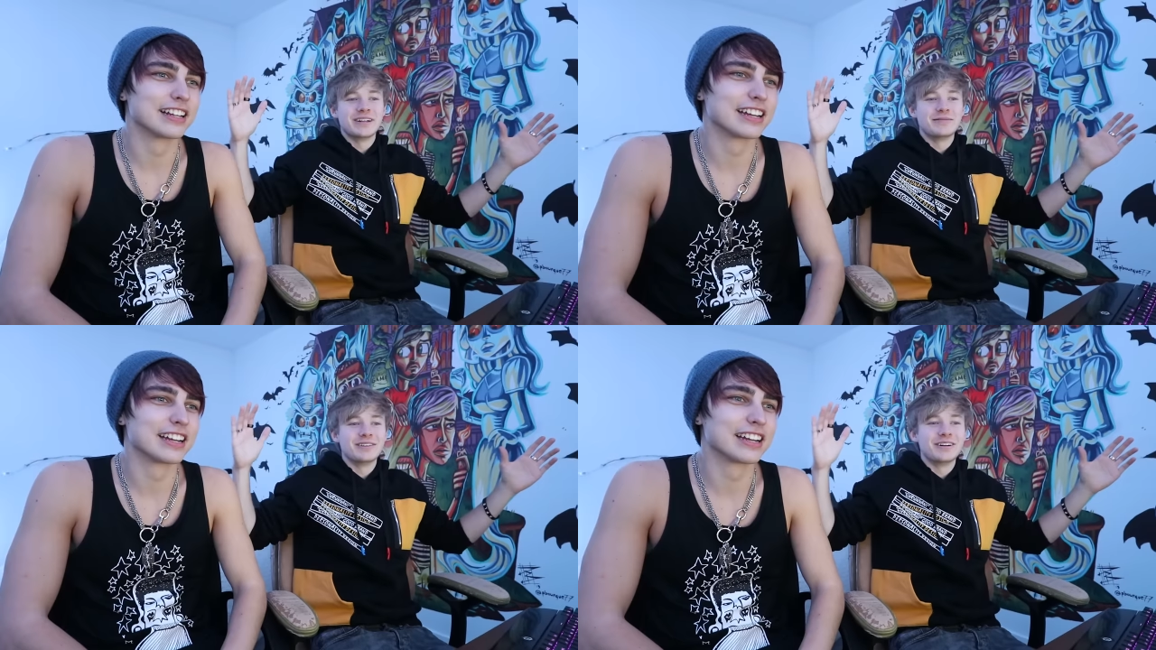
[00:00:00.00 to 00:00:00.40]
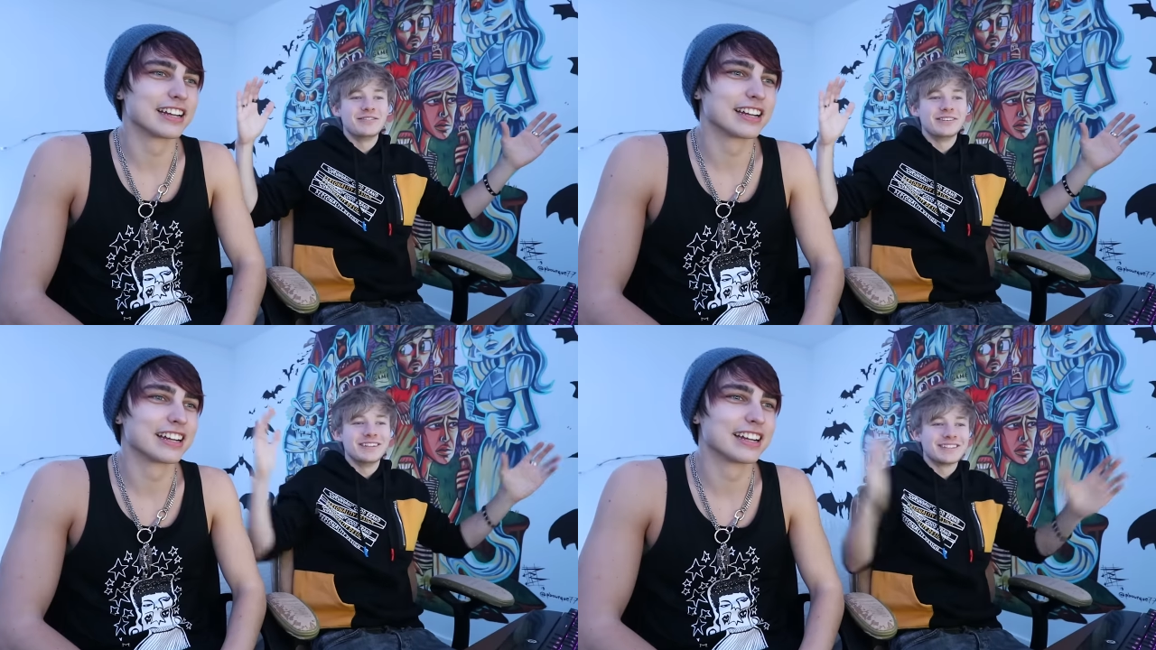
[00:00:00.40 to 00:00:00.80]
Speaker 1: I love
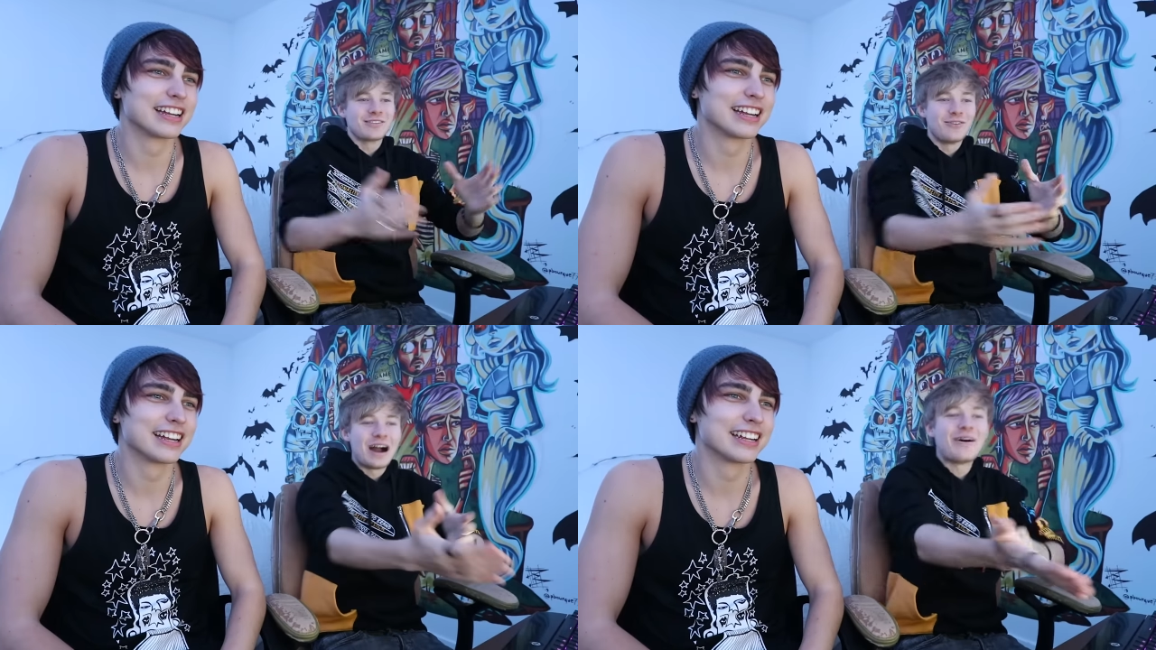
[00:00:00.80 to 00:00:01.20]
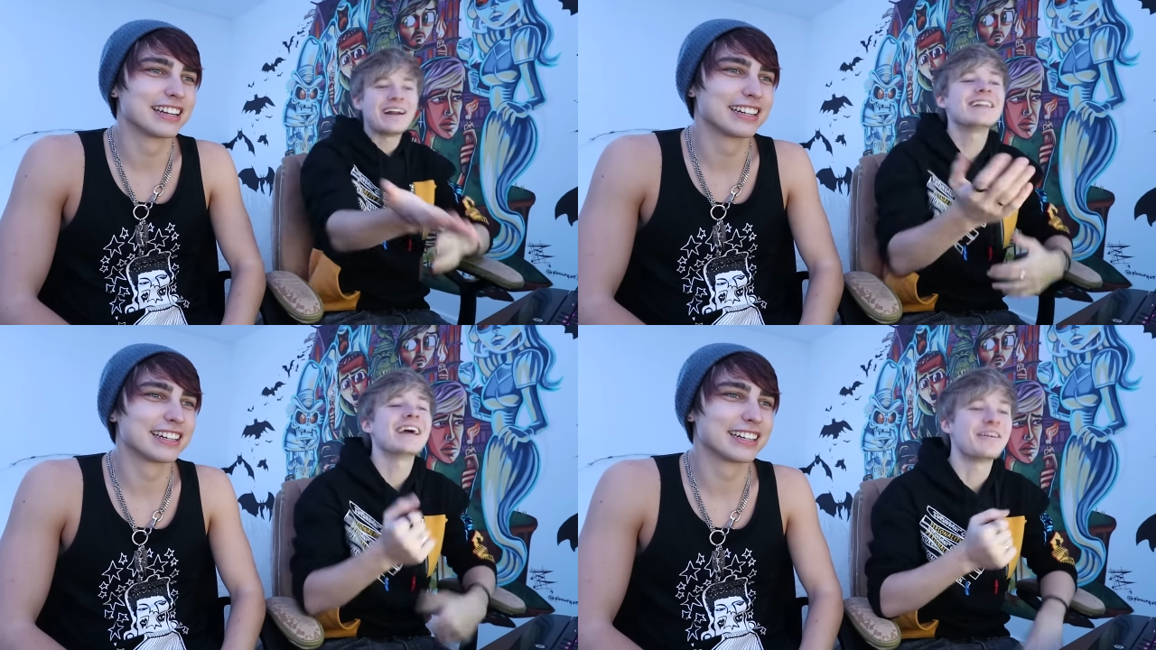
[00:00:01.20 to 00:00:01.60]
you. Why, why,
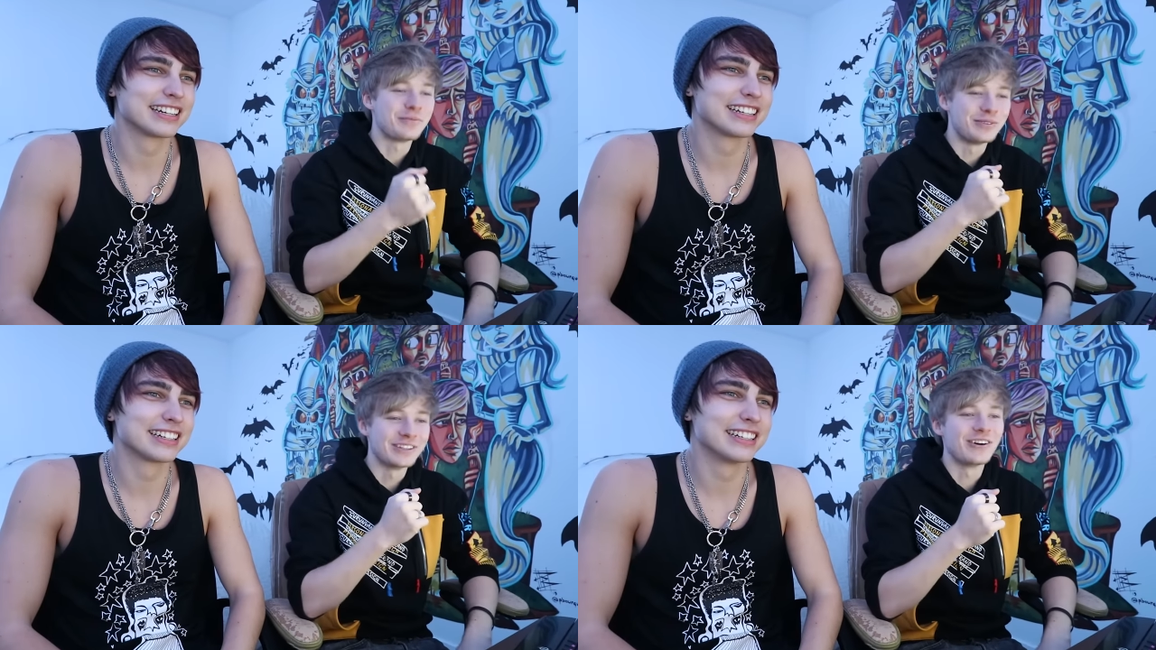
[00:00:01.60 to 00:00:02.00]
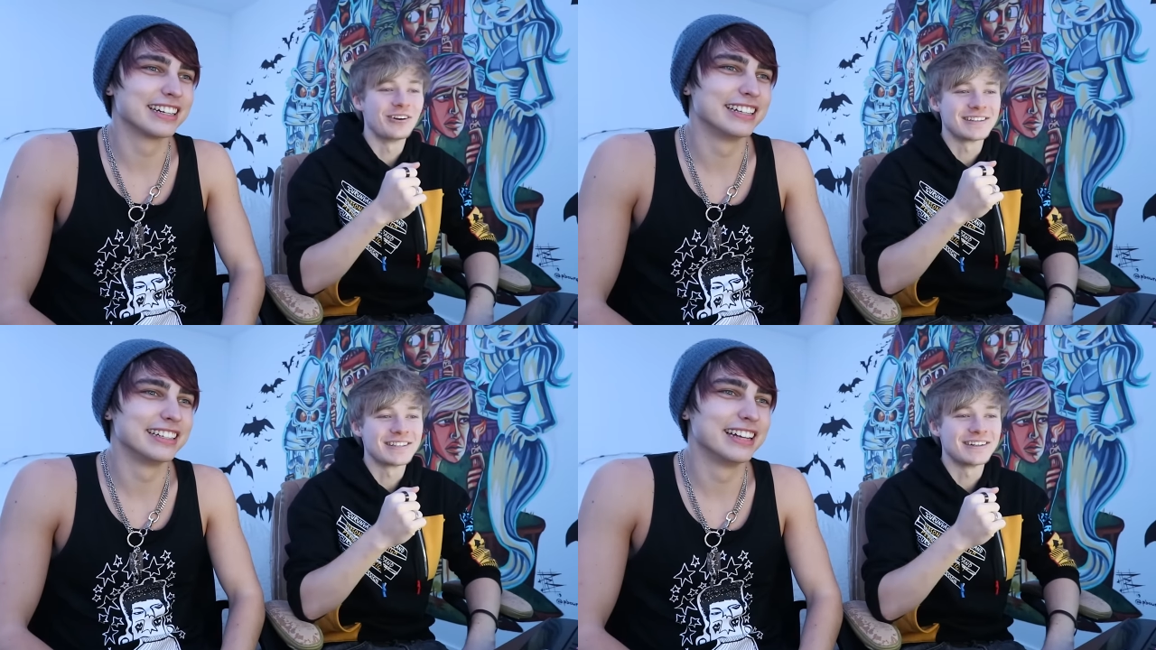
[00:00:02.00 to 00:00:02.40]
did they have to put the
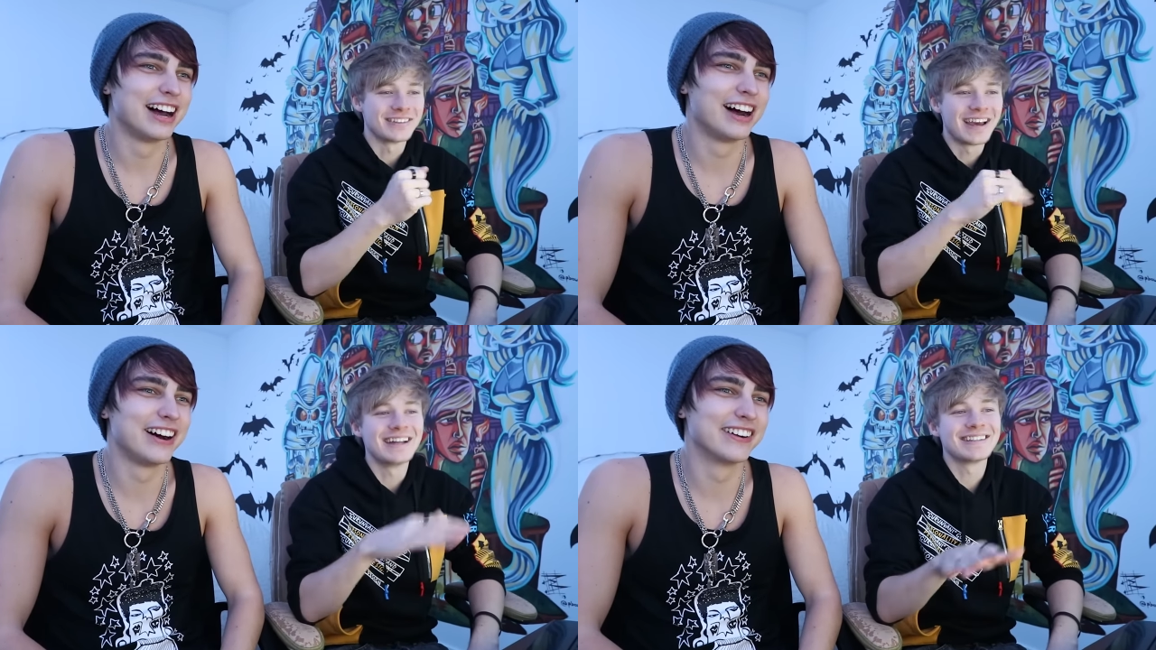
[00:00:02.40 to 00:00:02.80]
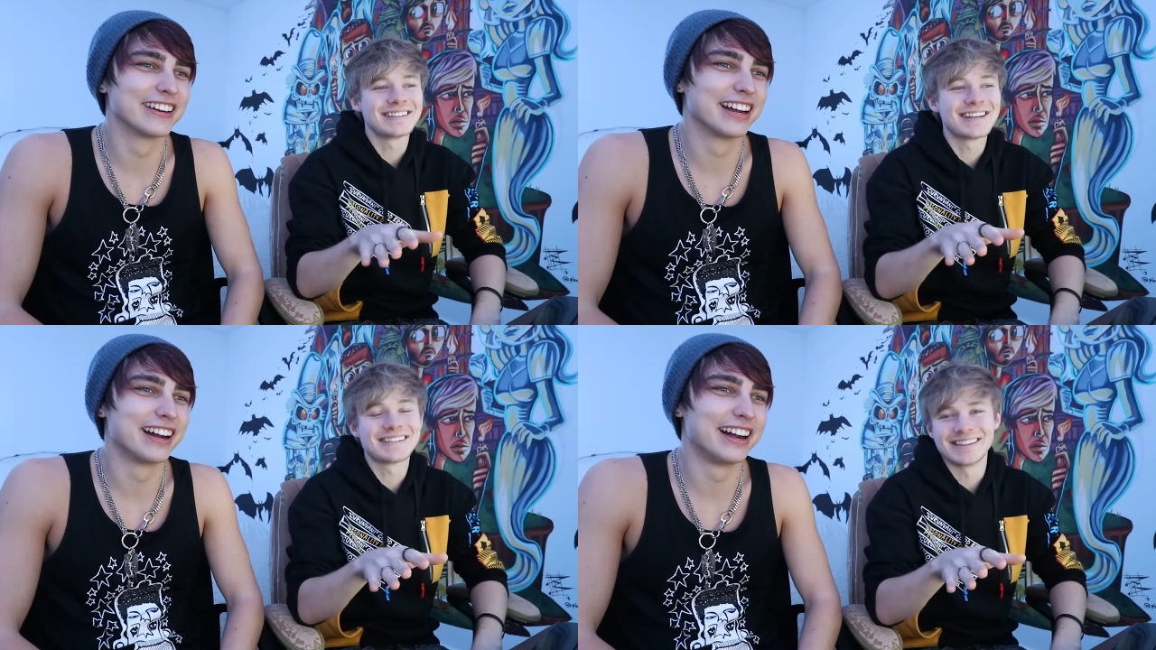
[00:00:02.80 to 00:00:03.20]
hearts Oh, that's, god,
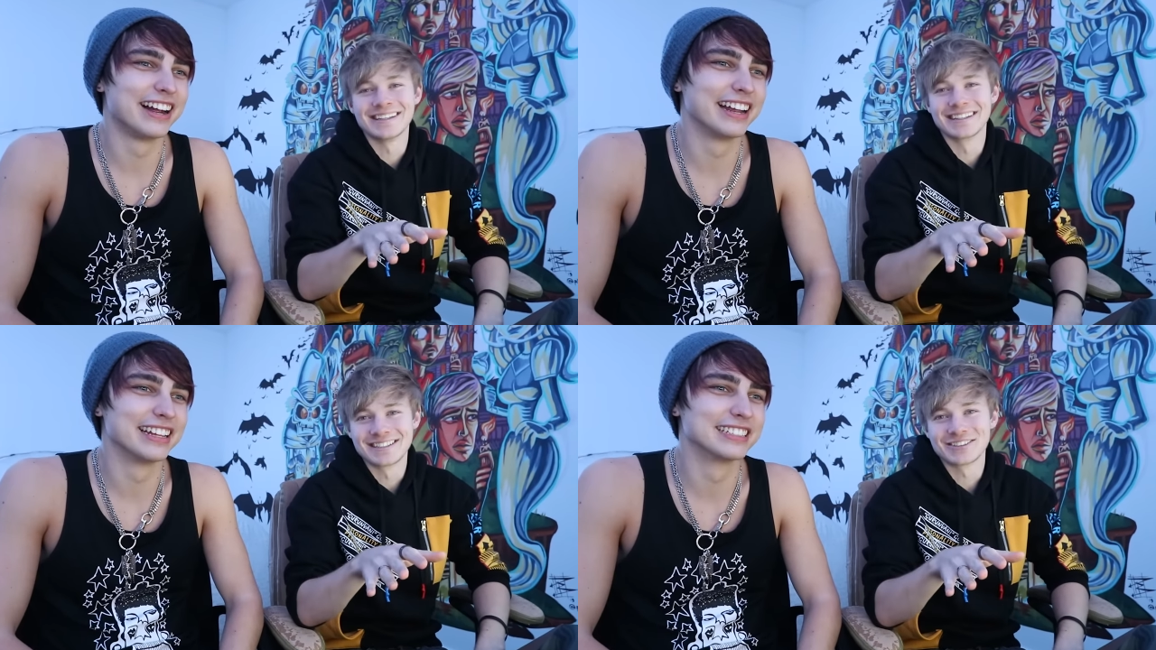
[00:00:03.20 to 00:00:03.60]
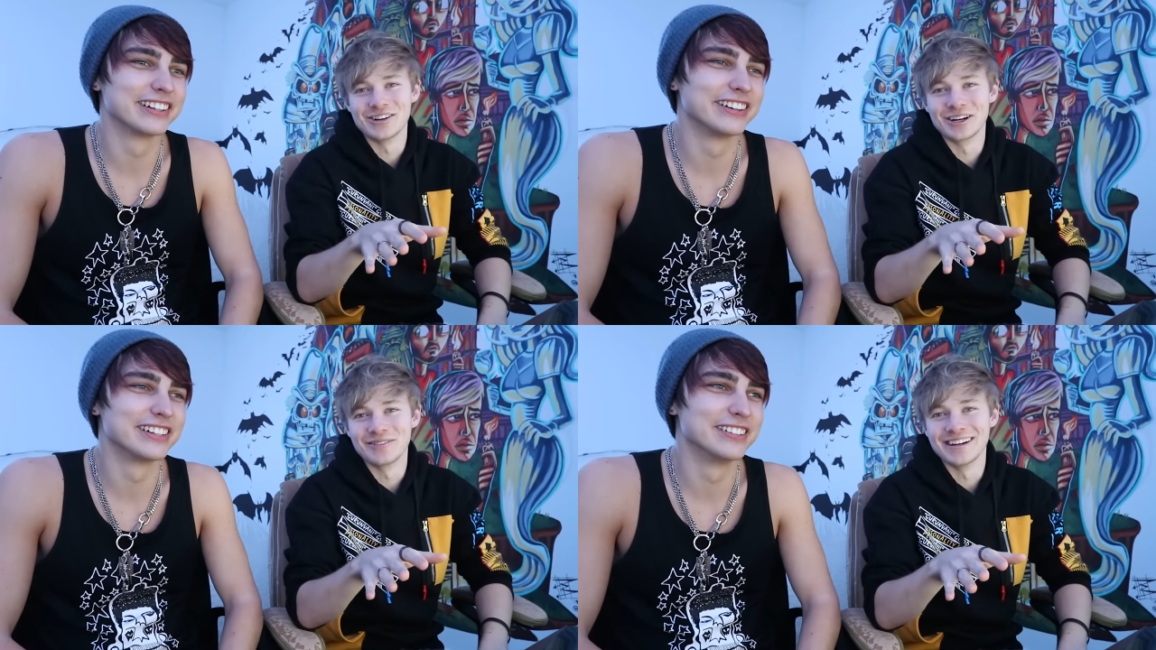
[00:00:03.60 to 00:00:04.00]
that's the thing that's,
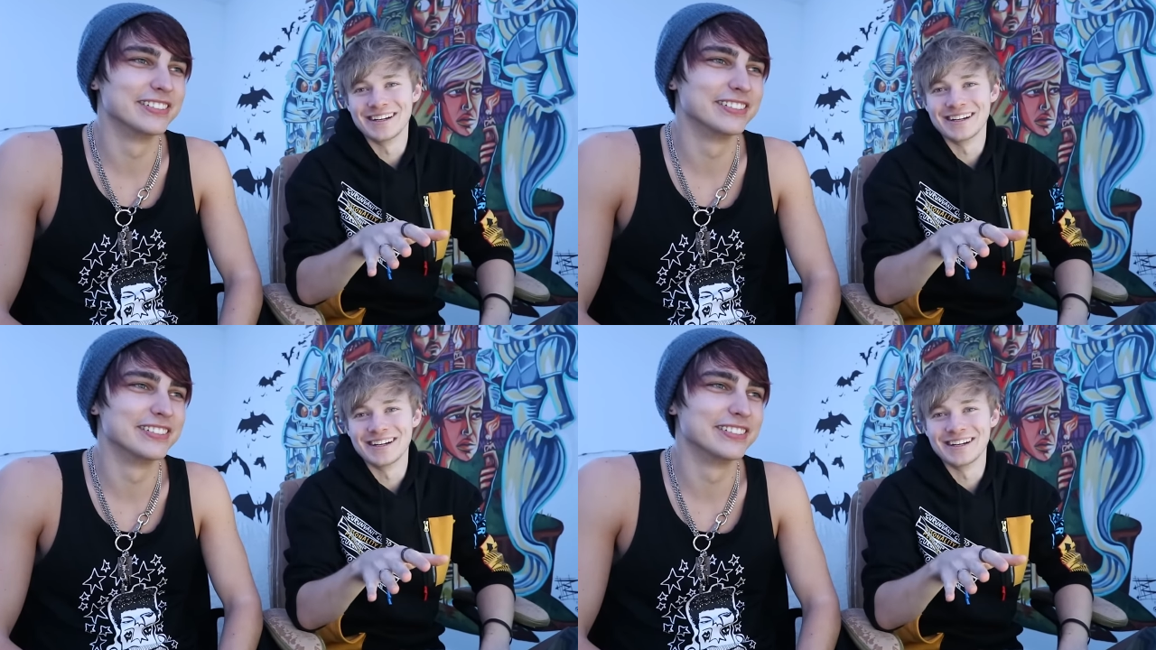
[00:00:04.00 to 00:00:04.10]
that's throwing me